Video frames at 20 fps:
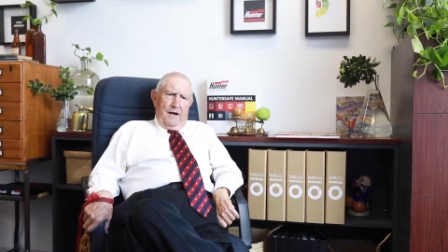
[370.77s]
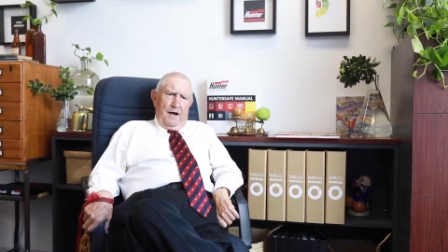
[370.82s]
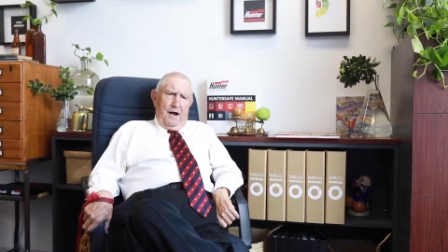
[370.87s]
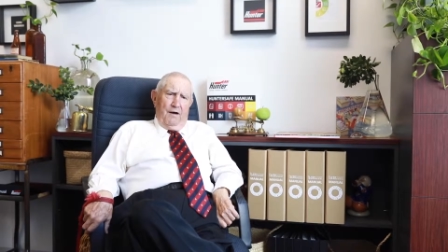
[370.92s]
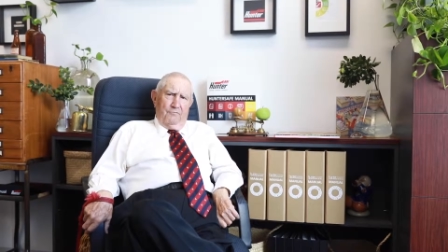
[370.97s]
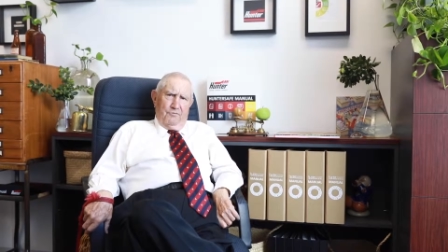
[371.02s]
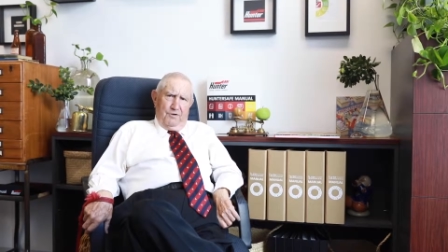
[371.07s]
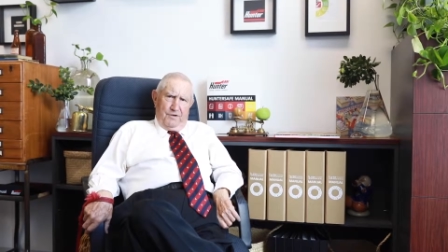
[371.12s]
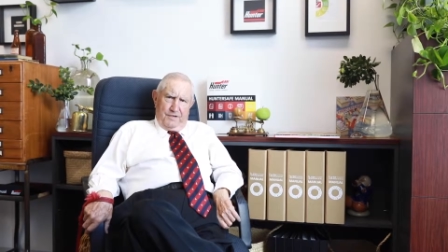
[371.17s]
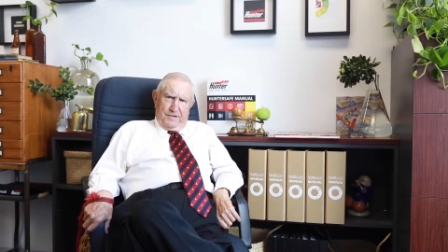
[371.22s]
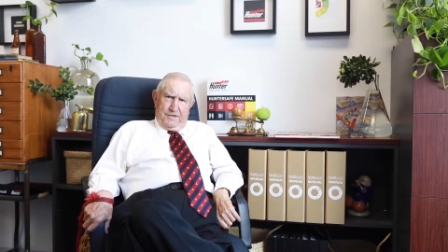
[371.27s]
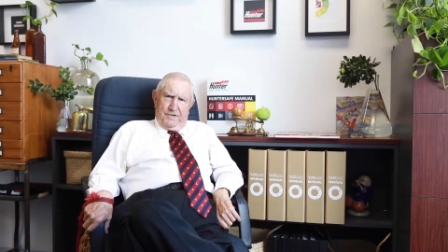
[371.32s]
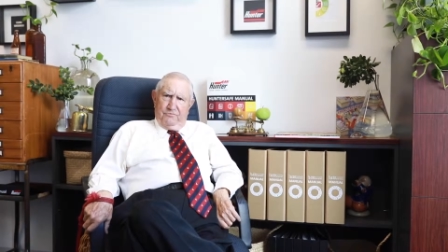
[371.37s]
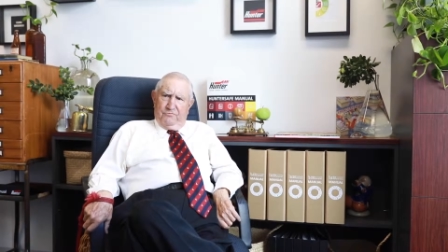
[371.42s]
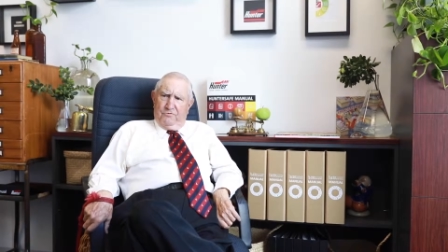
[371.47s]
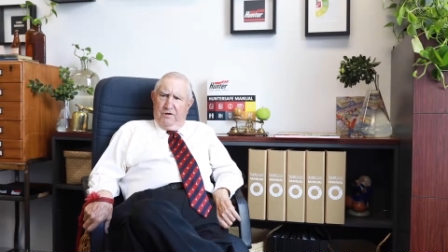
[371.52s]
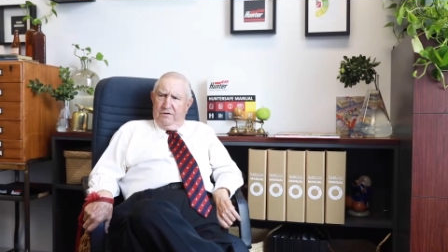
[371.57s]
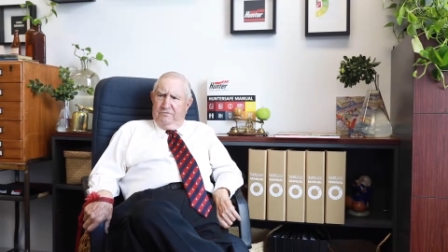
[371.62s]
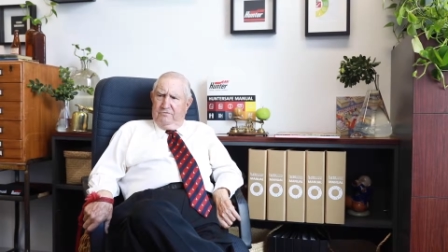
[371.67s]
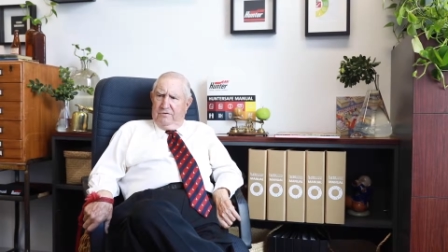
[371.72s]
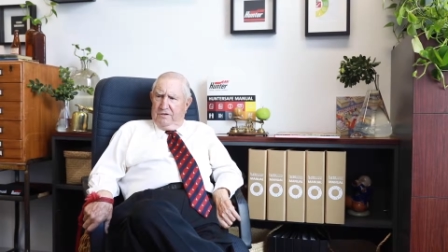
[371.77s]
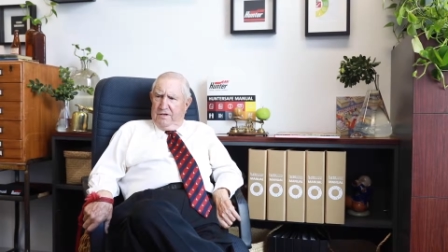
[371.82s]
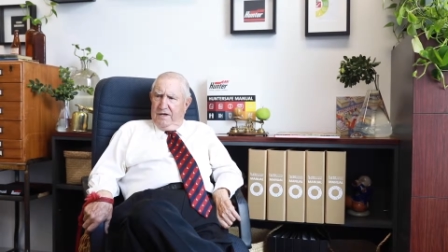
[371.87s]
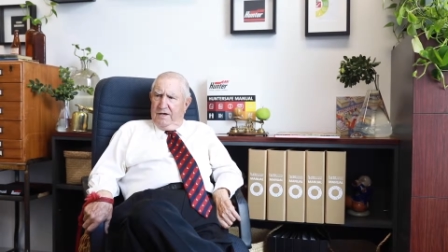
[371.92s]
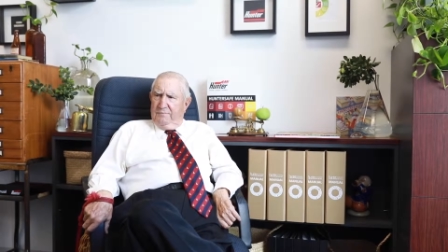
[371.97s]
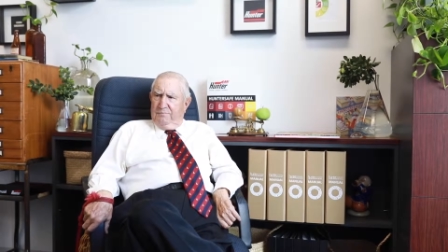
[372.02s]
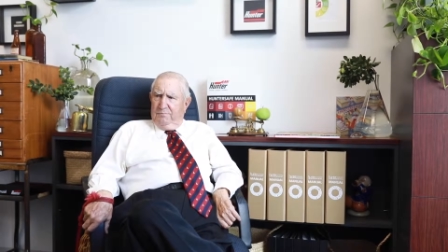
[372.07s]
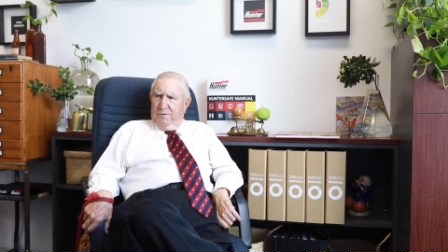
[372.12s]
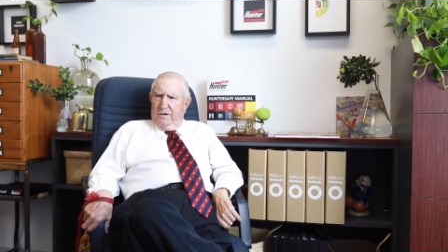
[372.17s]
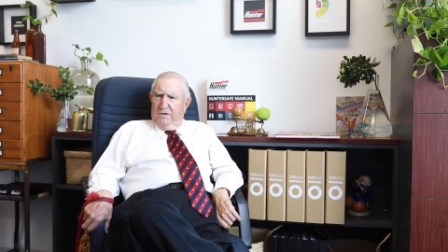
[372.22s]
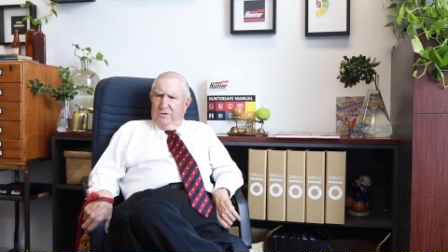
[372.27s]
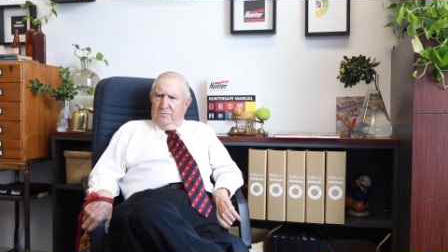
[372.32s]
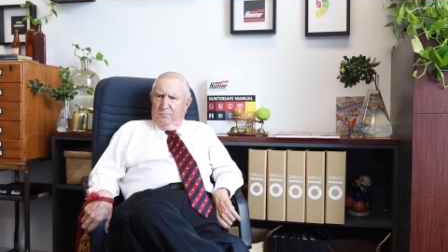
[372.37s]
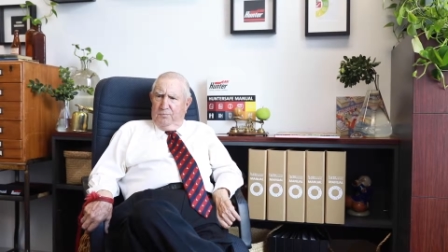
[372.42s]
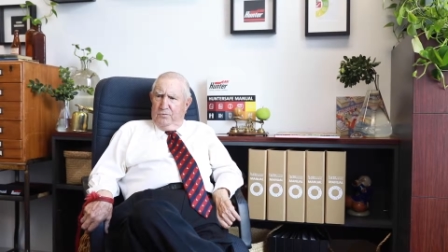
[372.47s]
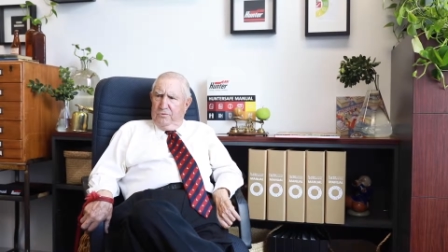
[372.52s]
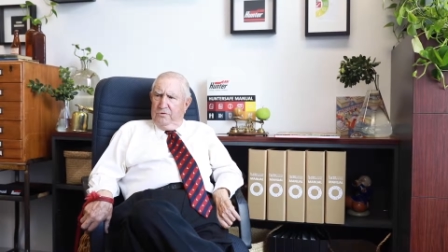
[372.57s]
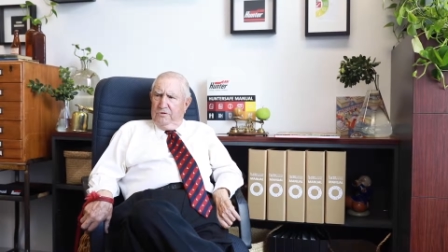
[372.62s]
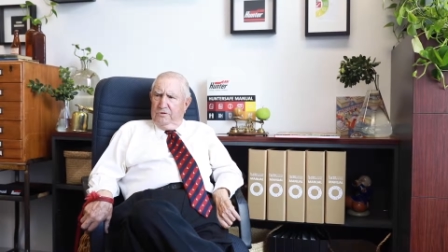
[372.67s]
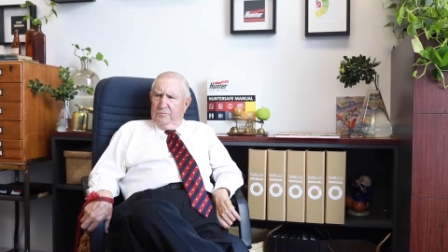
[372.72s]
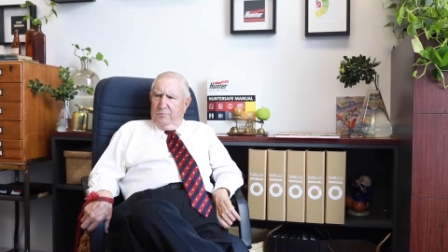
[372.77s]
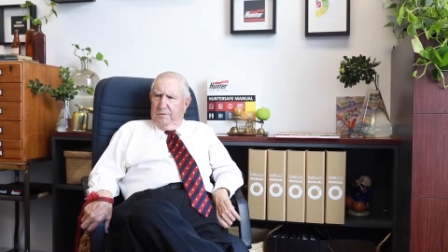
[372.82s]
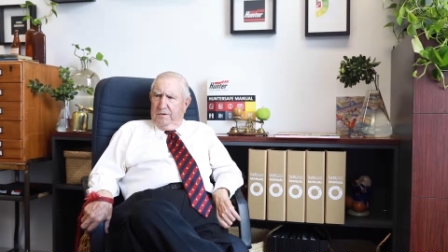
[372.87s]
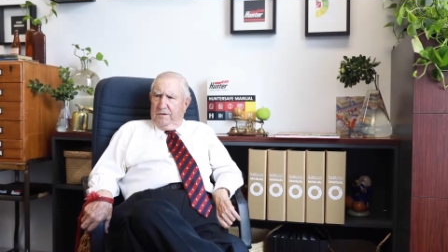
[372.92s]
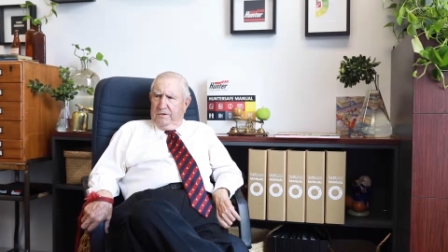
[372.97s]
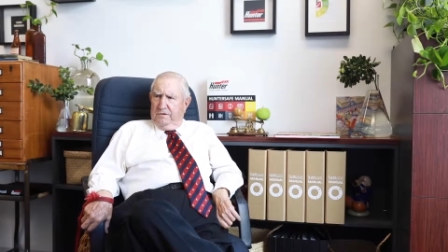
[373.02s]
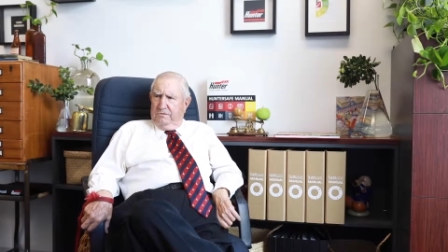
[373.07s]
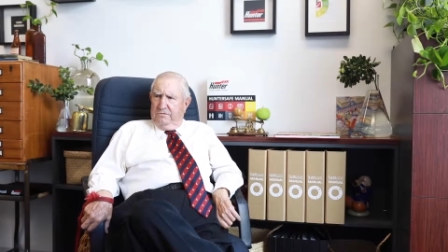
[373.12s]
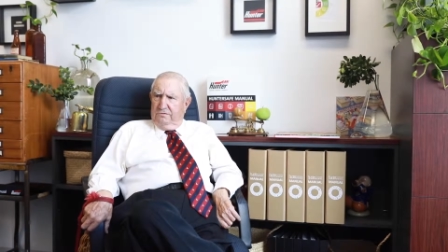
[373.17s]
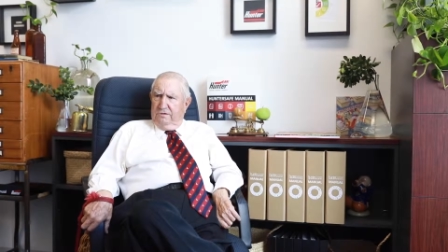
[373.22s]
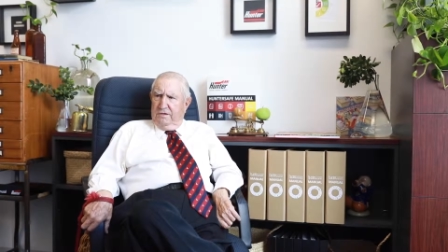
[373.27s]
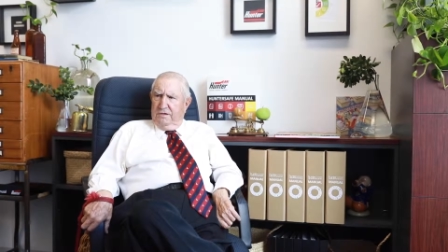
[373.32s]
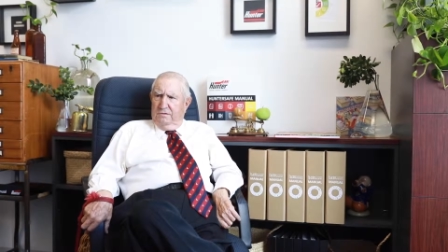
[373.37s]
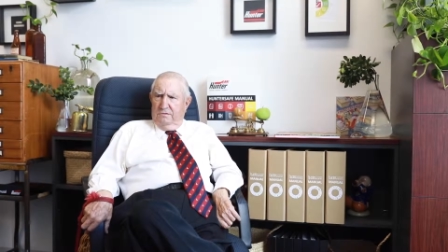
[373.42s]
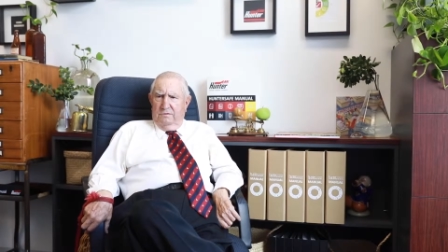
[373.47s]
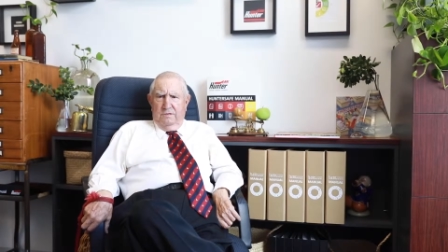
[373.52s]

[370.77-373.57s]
I've got to congratulate both boys because their,